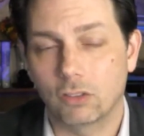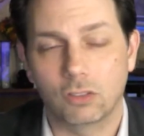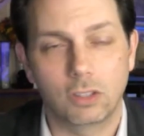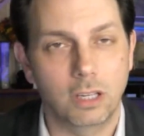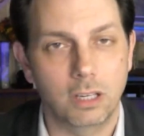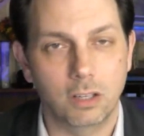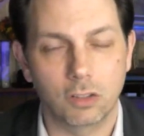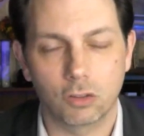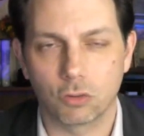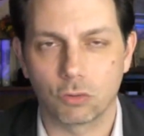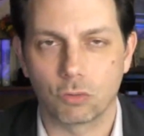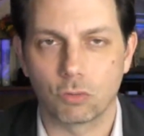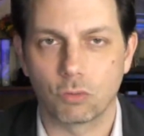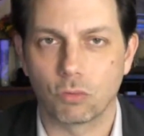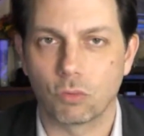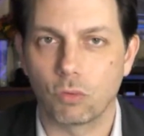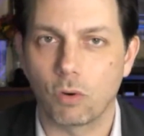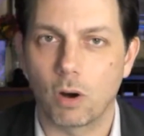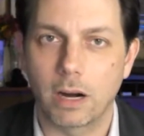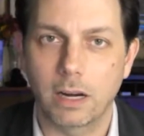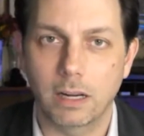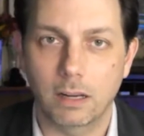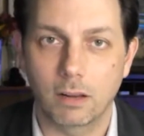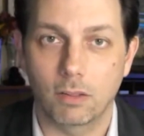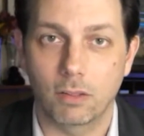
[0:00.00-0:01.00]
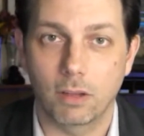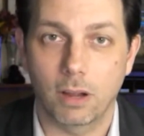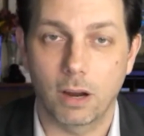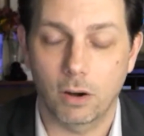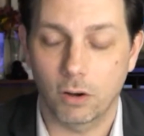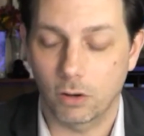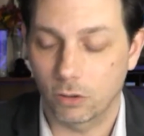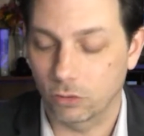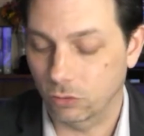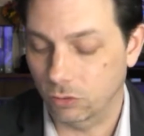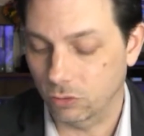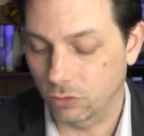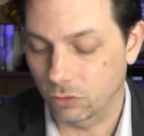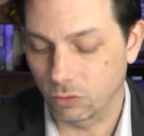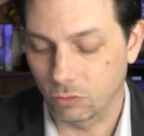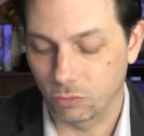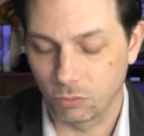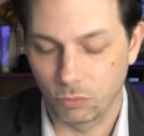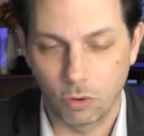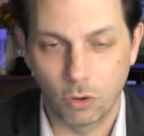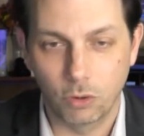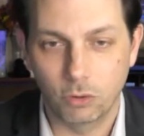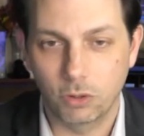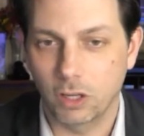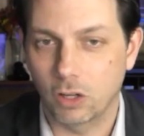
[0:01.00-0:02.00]
and it's right there because there's a
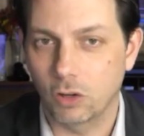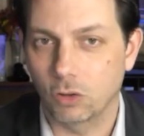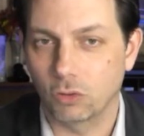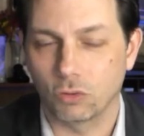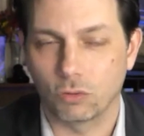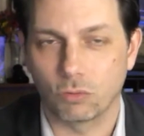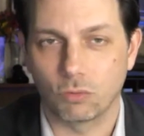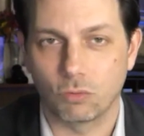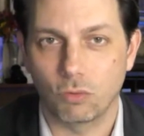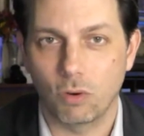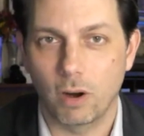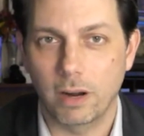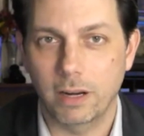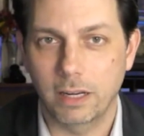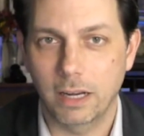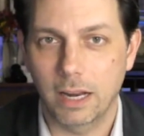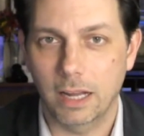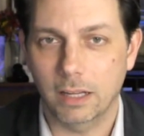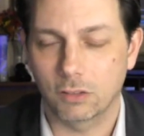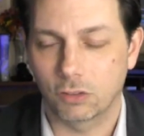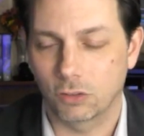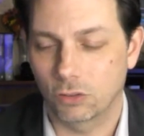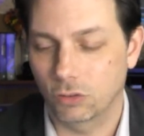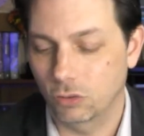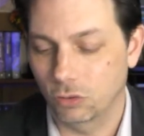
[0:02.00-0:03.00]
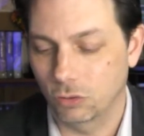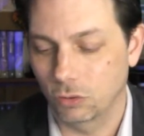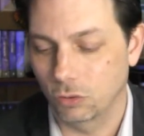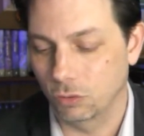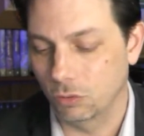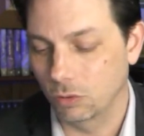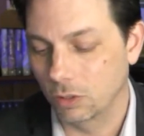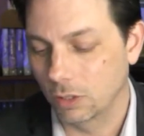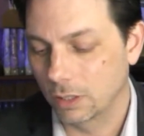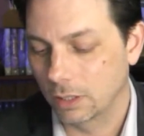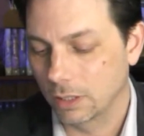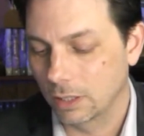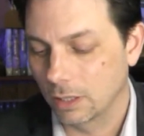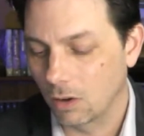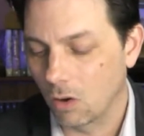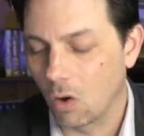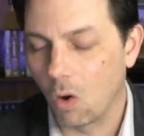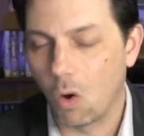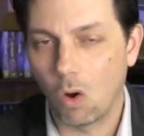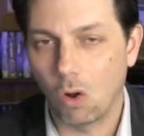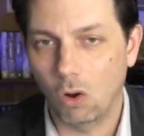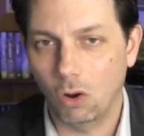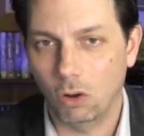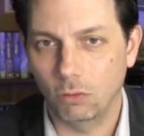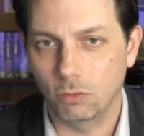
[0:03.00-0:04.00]
road that goes right next to
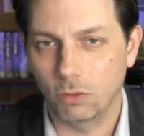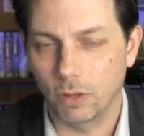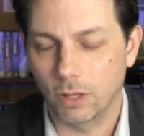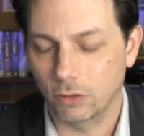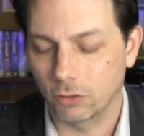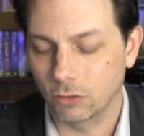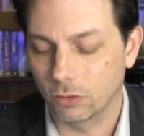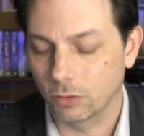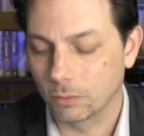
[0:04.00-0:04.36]
all of this.